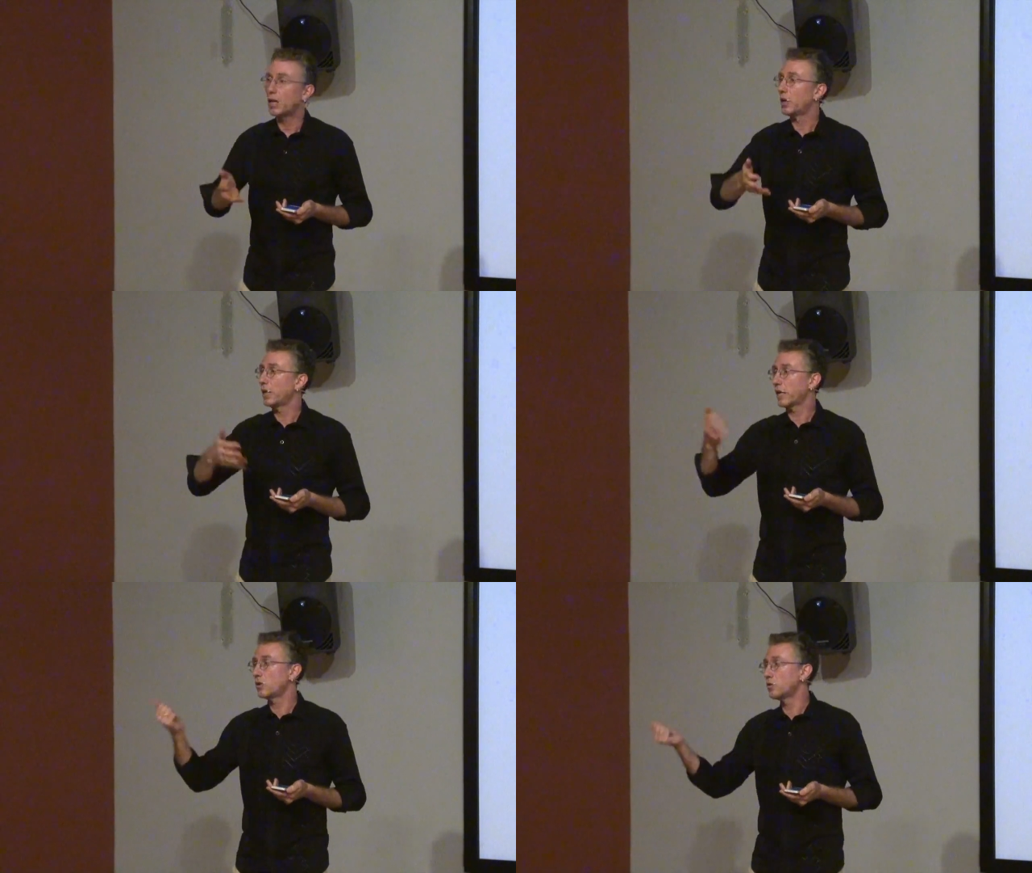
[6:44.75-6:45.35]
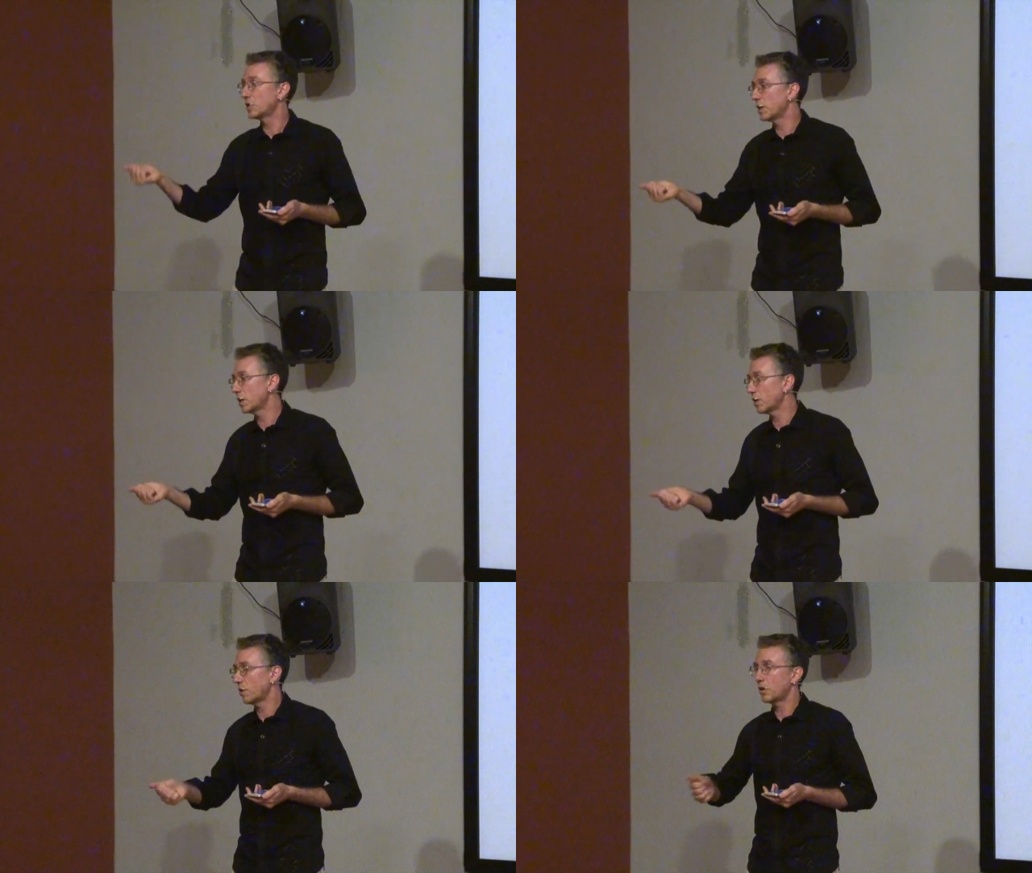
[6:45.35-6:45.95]
like
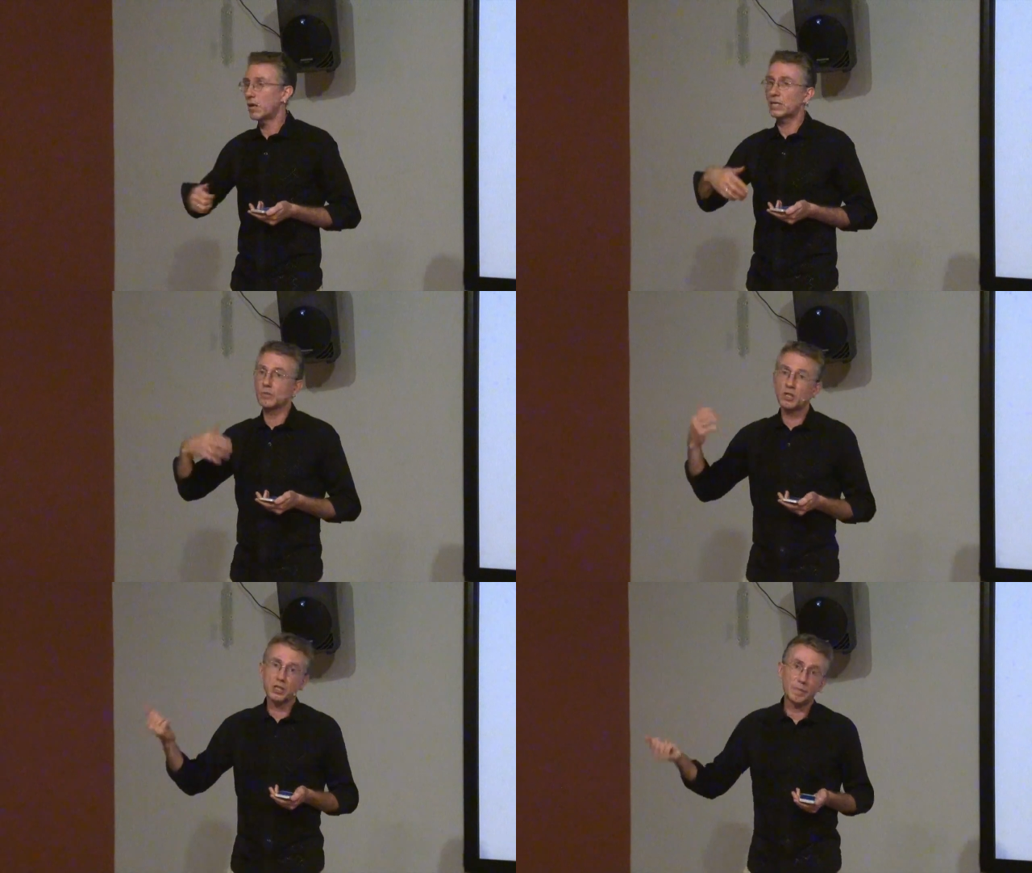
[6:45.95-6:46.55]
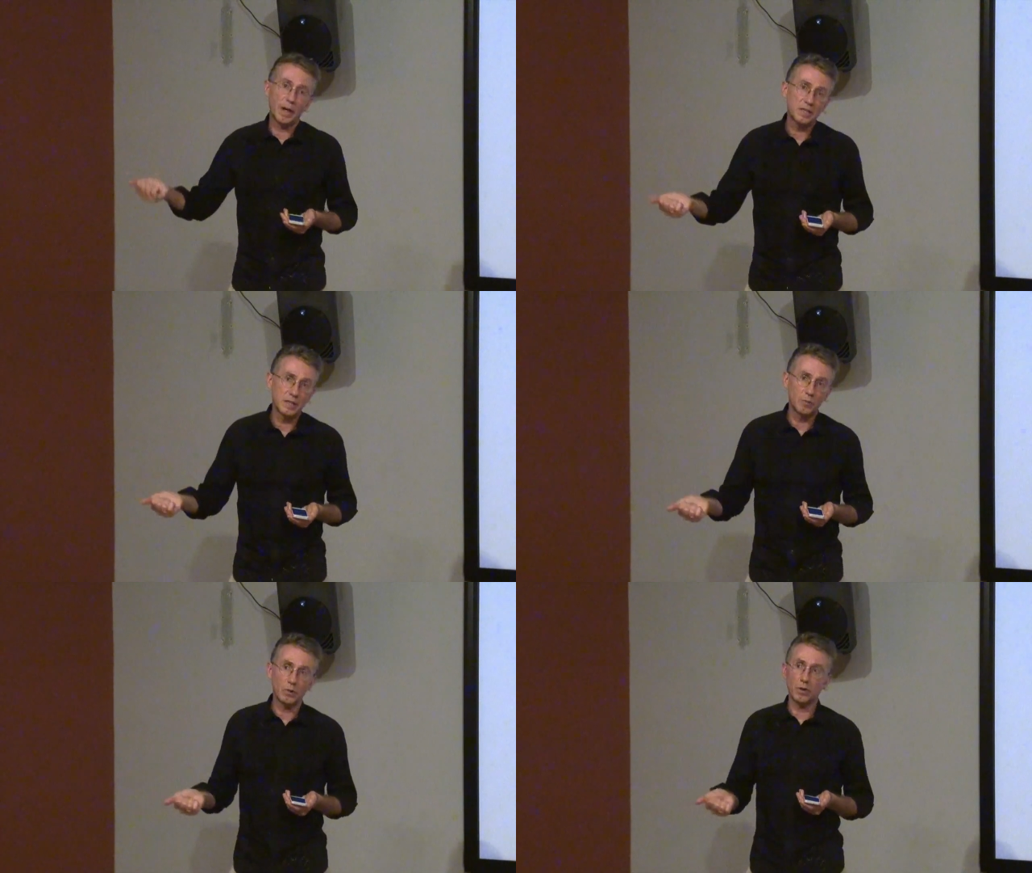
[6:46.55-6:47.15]
using as much as
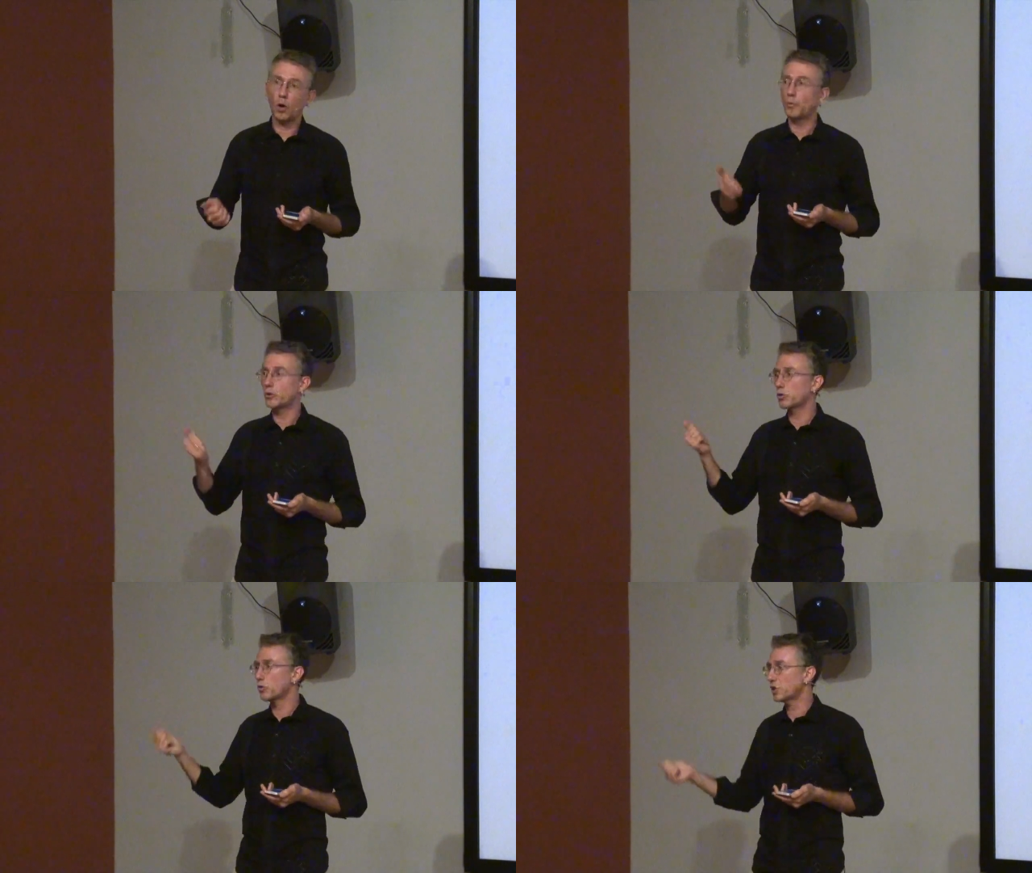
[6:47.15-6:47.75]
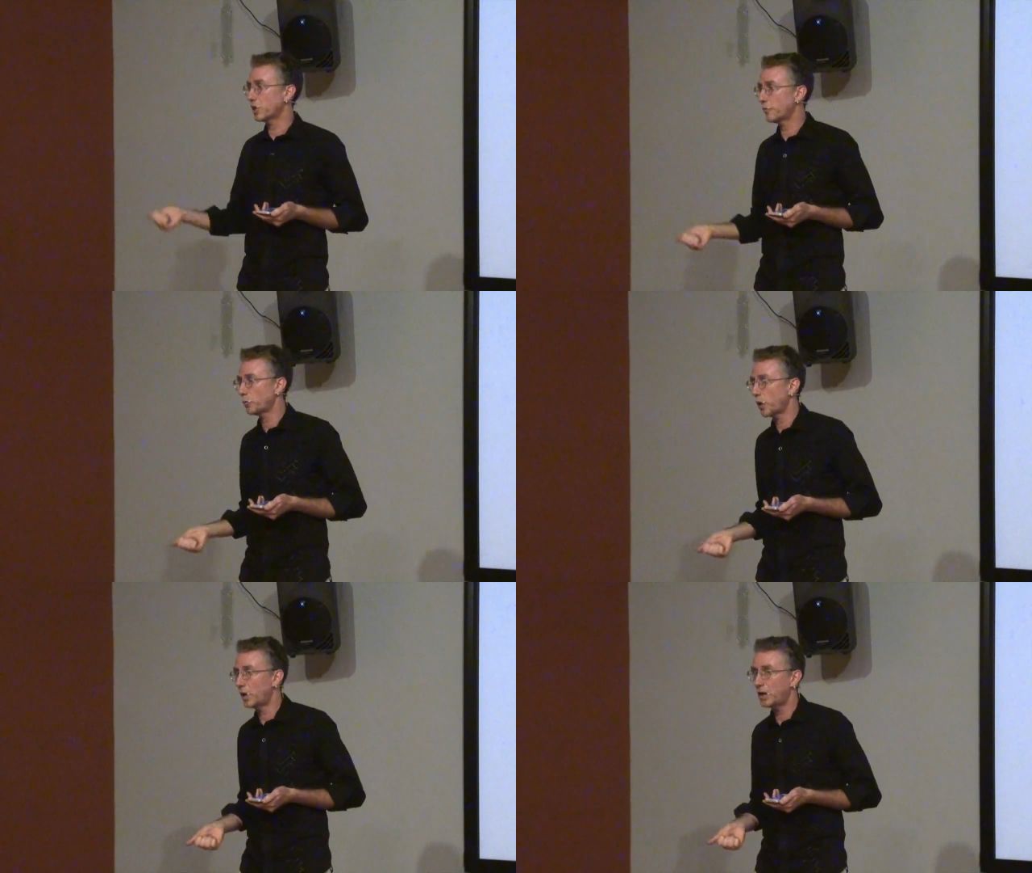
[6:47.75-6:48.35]
possible open source
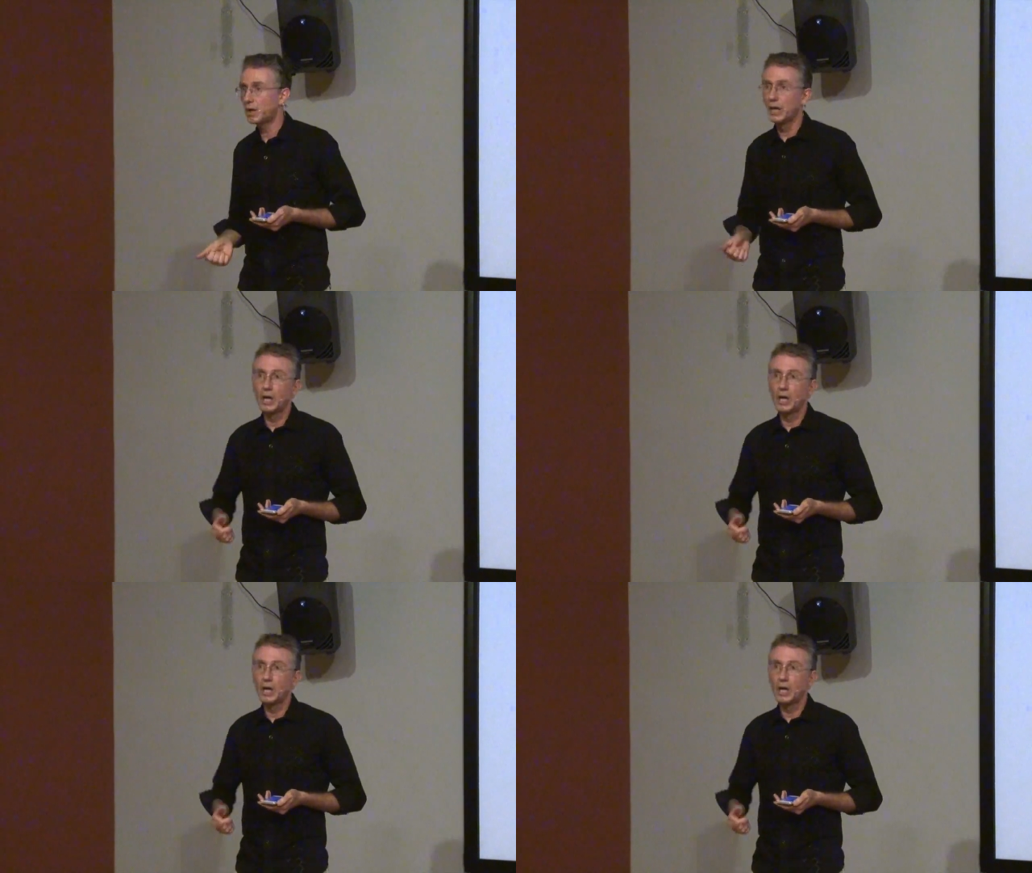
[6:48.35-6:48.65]
software.